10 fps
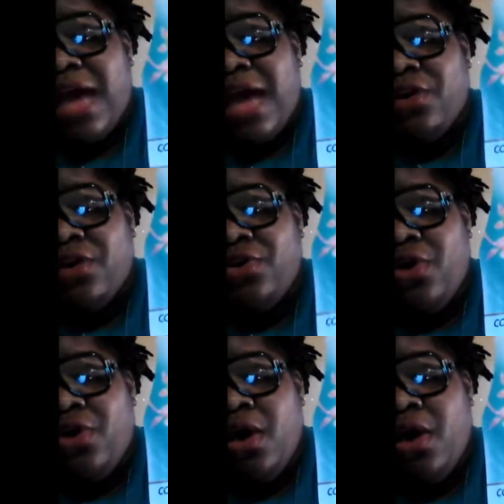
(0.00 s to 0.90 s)

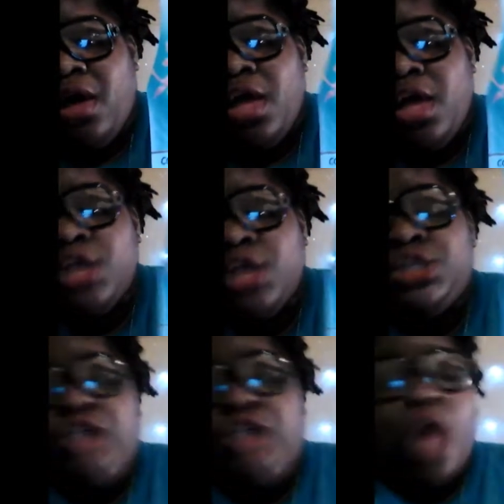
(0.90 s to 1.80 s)
alcohol,
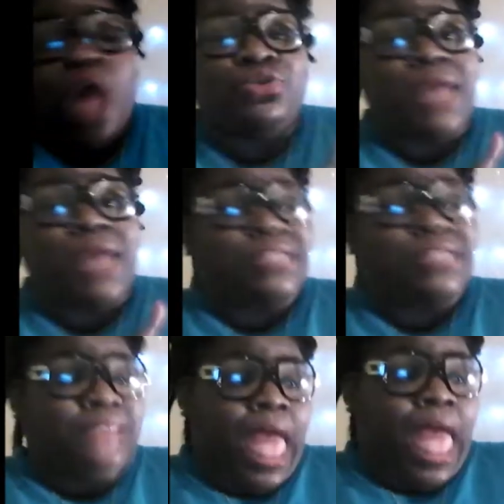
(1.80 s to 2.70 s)
so do not
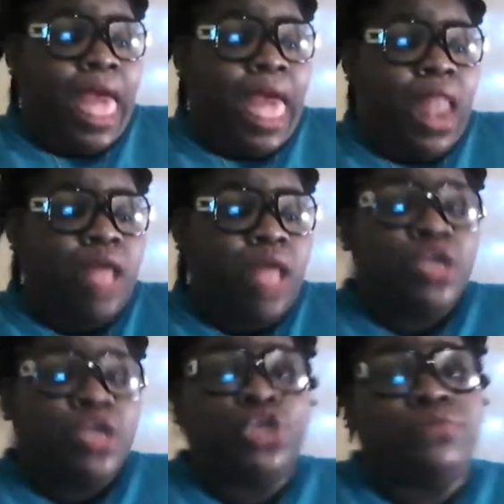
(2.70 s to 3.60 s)
sell
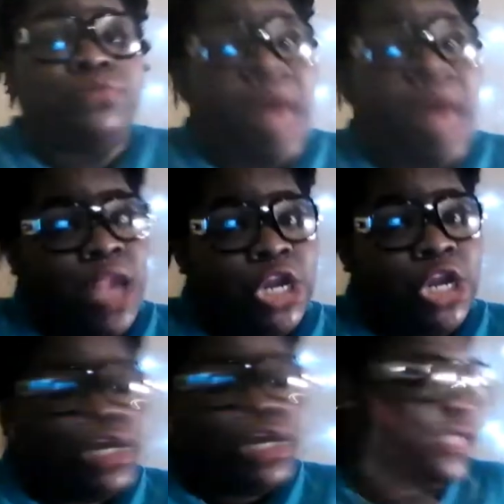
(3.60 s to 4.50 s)
to
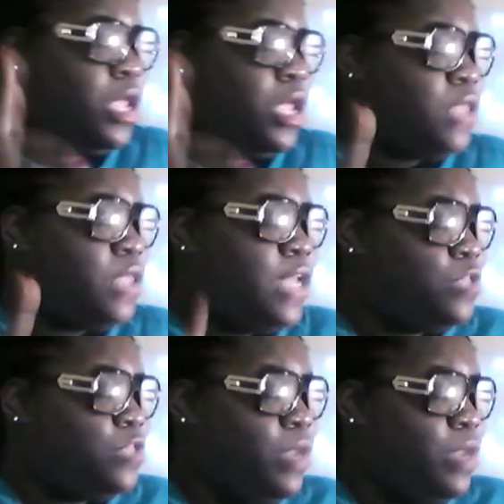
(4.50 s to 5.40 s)
minors. So I
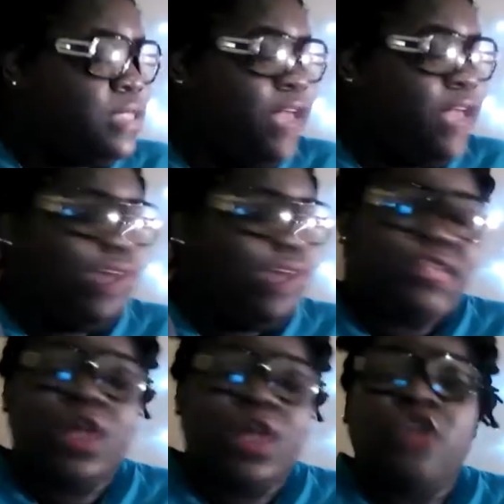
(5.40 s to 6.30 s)
just want to say
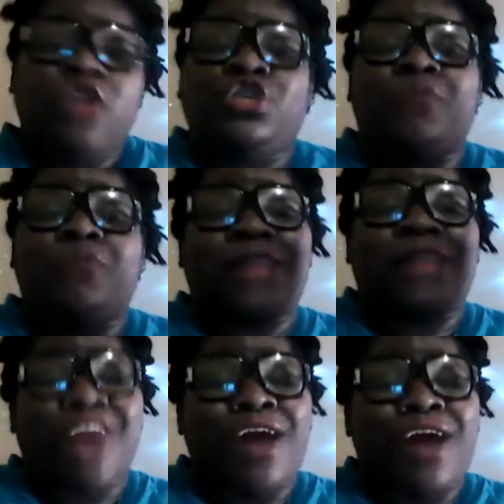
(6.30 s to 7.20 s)
this to my
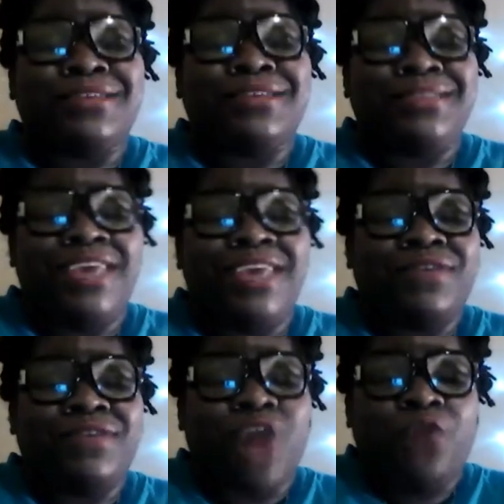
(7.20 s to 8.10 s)
Dawns and
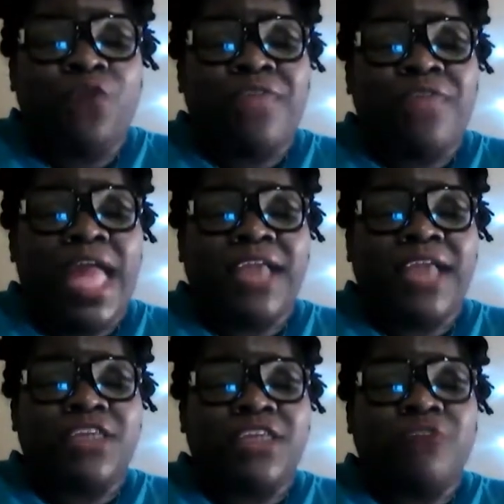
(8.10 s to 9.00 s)
Divas over the
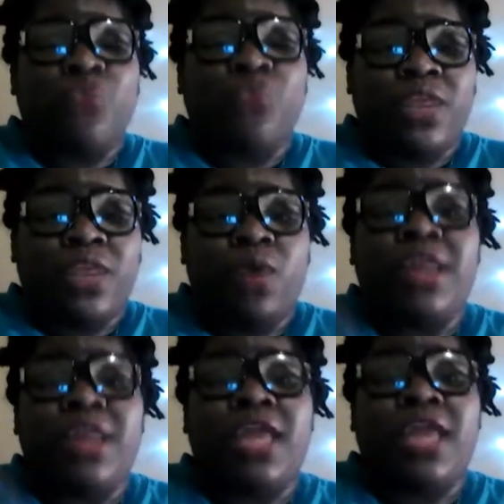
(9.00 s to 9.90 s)
age of 21
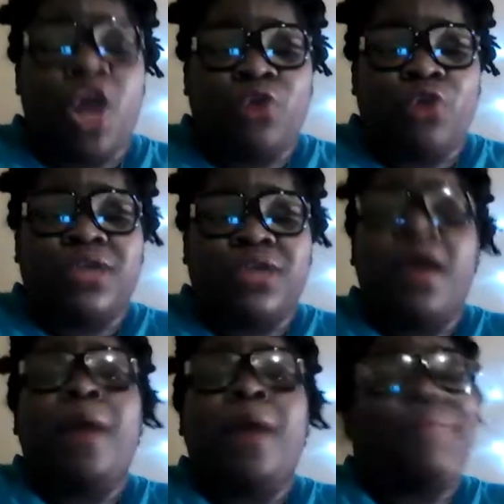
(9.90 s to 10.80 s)
and older,
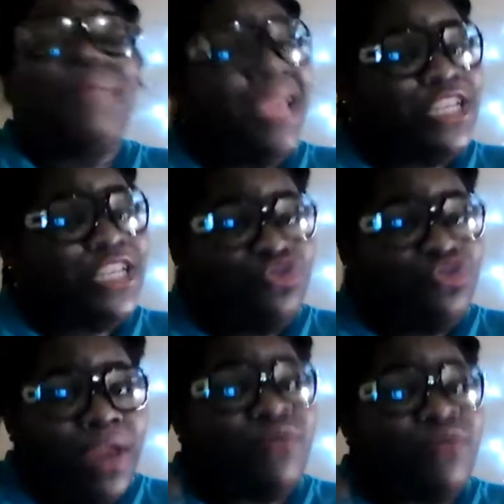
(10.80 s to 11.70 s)
please
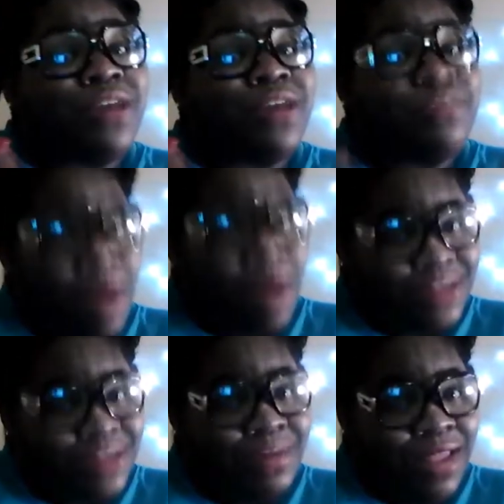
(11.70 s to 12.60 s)
drink
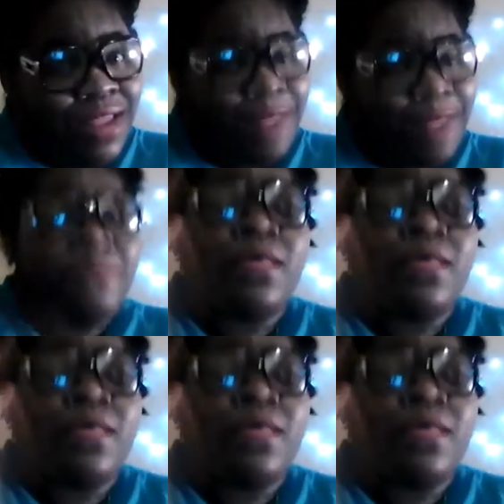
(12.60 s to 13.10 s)
responsibly.